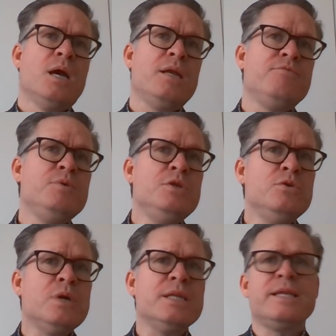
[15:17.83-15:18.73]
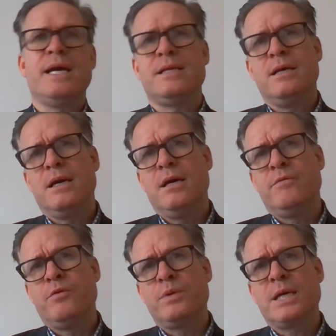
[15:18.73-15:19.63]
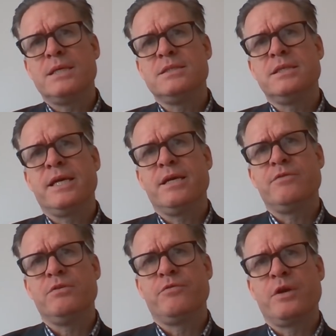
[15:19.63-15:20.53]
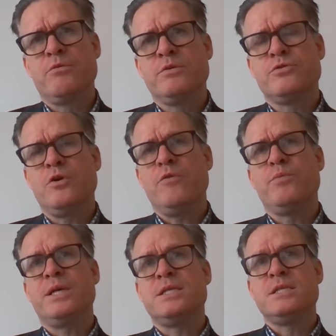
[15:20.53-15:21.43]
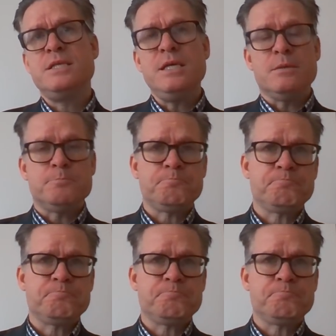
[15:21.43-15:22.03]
And if we look at that forward guidance indicator for the Federal Reserve, we can see